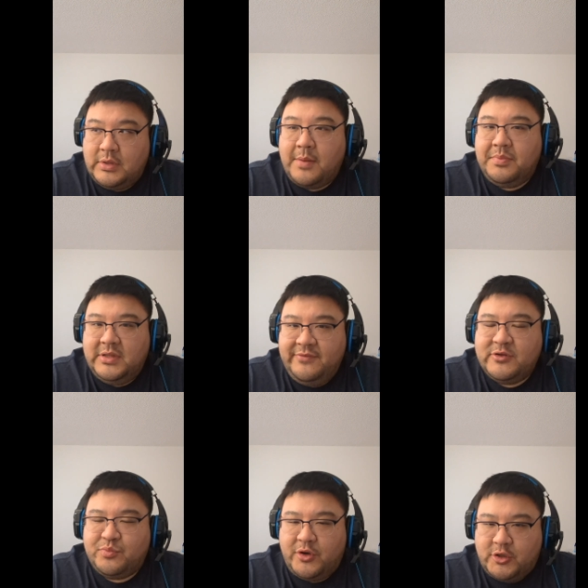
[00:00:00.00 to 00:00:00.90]
I believe
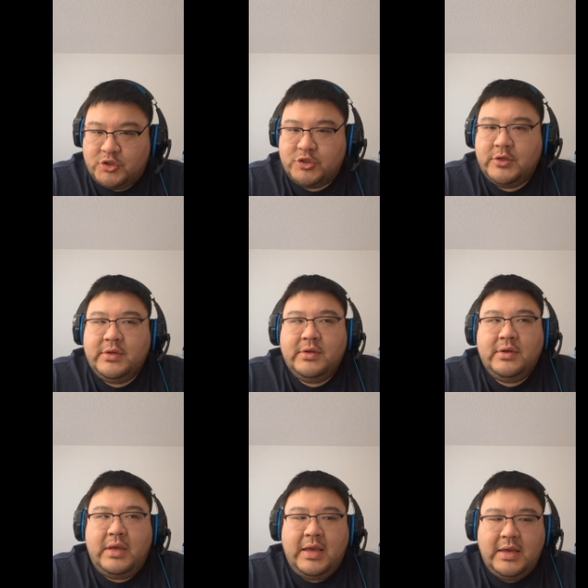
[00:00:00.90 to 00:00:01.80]
he's British,
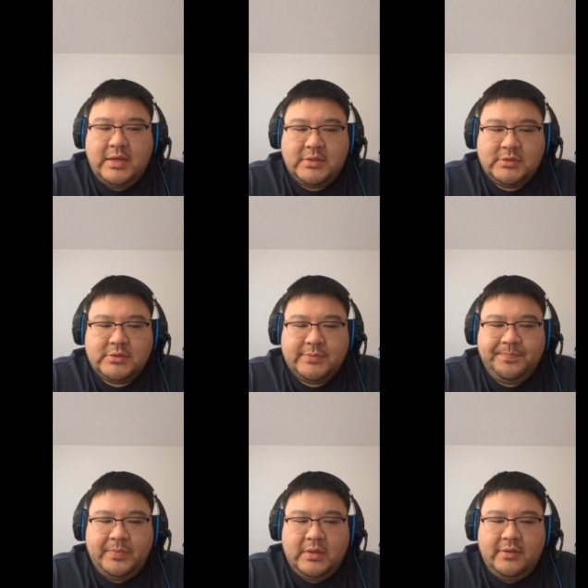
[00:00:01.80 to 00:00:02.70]
and
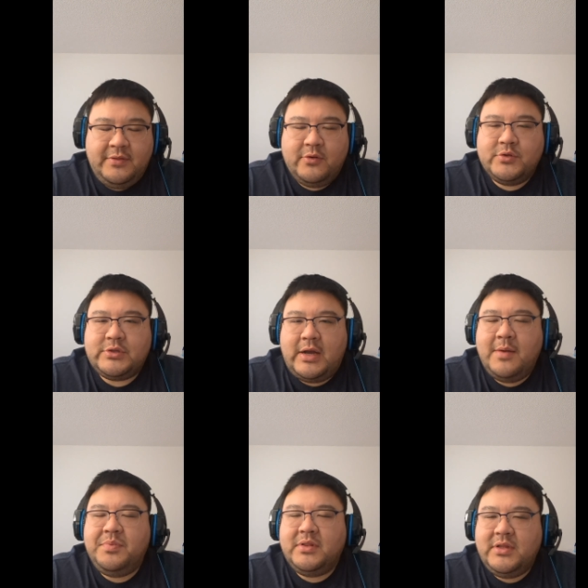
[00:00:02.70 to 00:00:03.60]

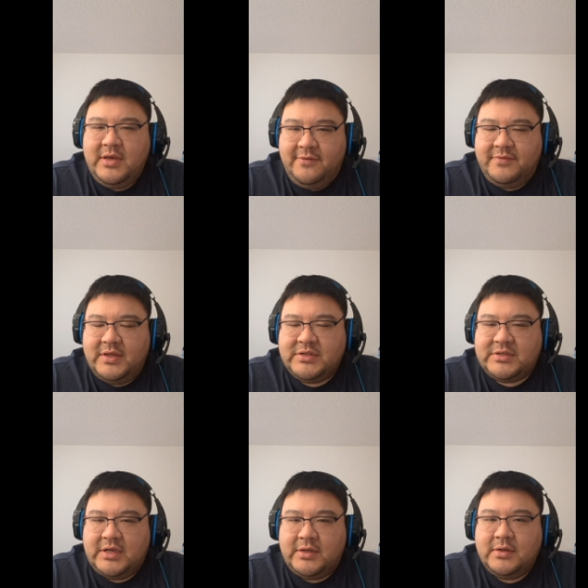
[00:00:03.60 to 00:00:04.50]
I believe they
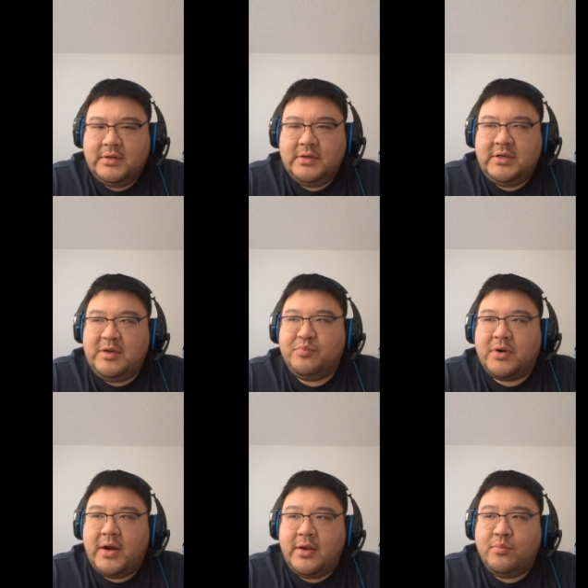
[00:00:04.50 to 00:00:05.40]
said he
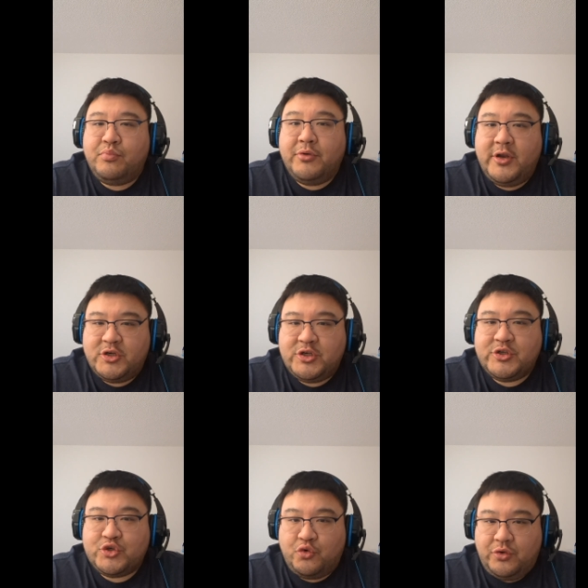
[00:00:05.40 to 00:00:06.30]
brought in British
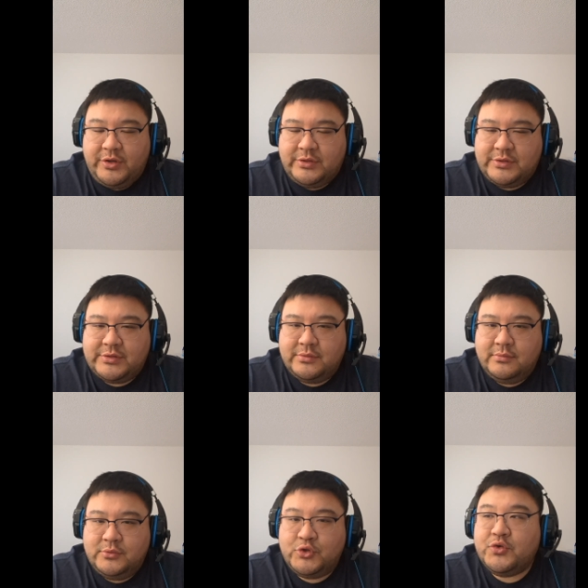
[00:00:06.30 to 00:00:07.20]
historians
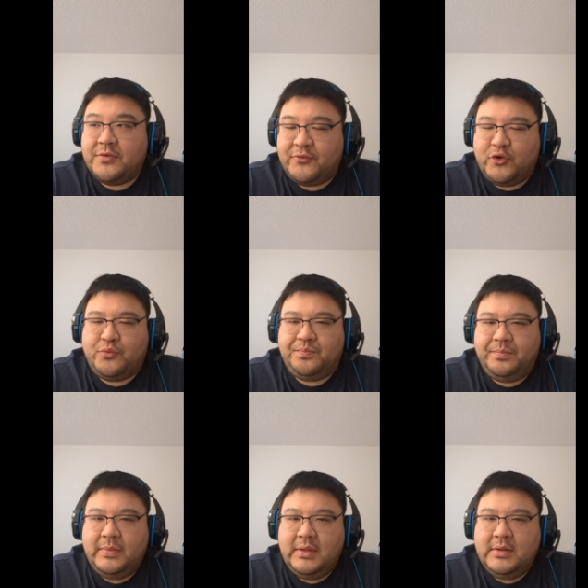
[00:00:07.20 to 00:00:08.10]
to the film
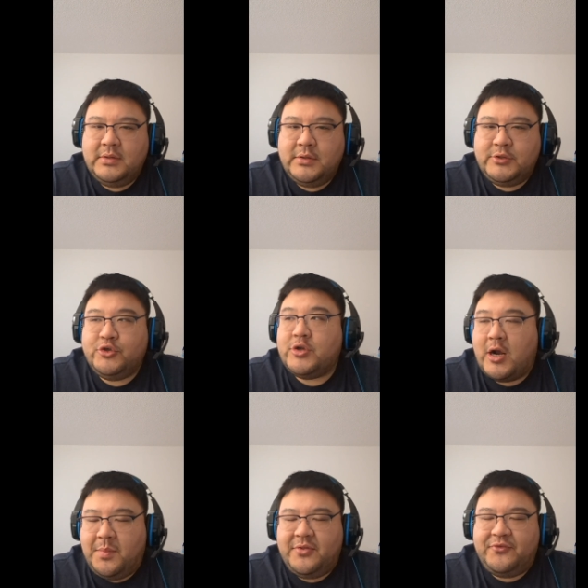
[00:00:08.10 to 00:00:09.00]
to
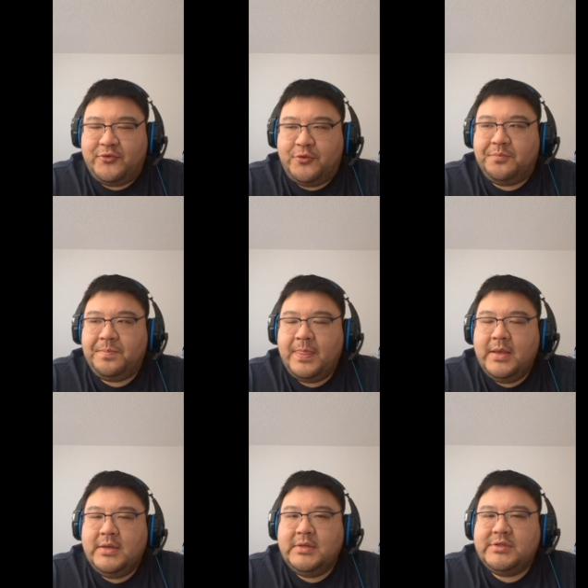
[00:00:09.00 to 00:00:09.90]
talk about the film.
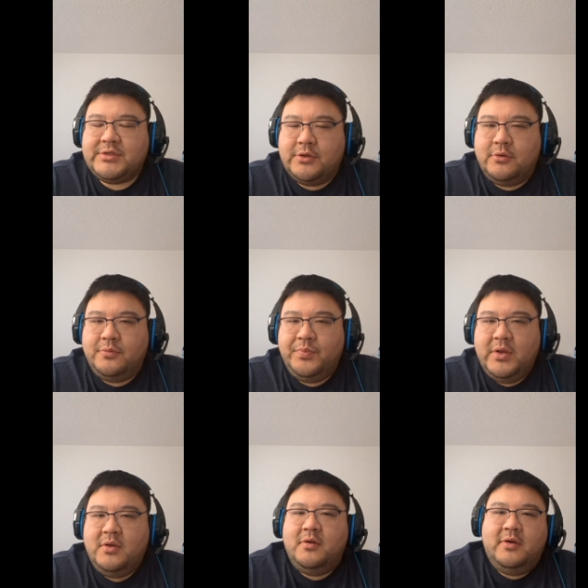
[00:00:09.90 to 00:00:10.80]
So
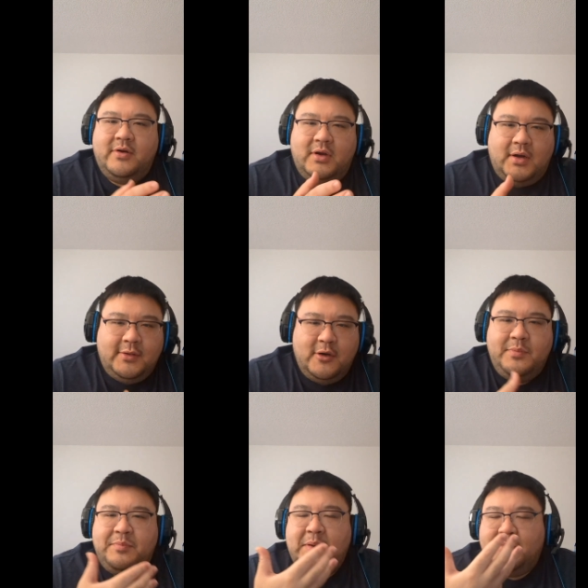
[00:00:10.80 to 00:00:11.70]
a little
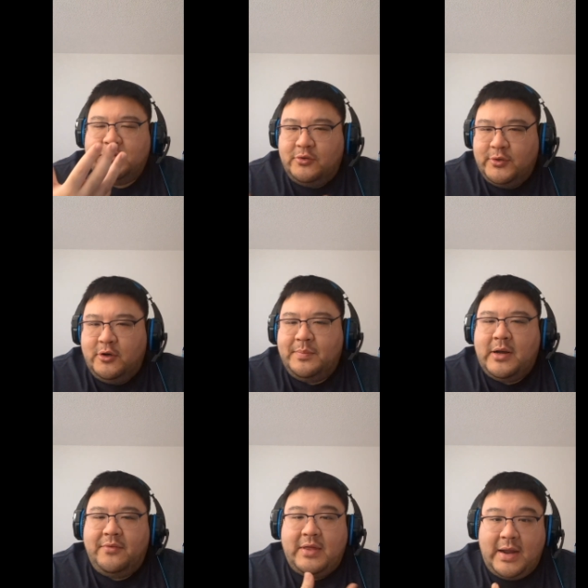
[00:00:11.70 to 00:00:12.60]
bit people don't know
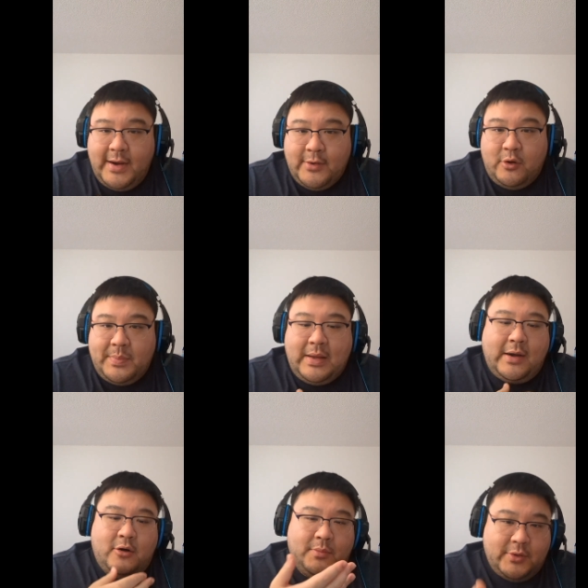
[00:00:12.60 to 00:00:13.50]
about that I know about. I
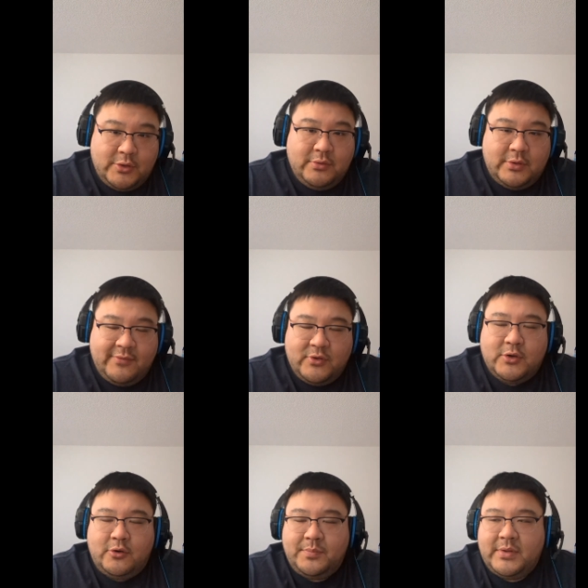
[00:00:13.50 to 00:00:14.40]
don't know about you if you
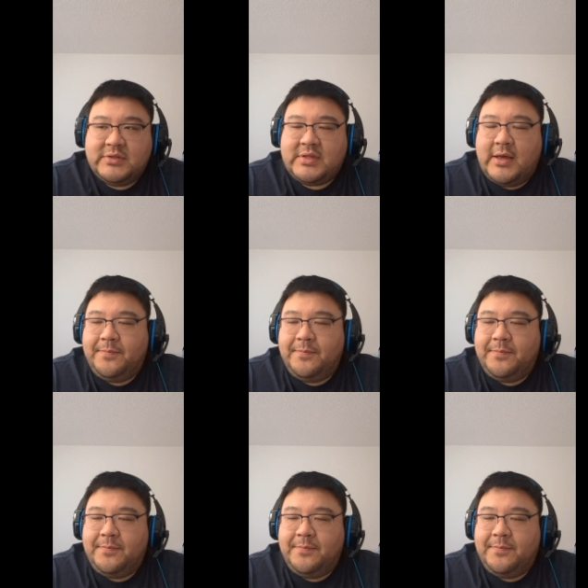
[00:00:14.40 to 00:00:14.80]
know, but is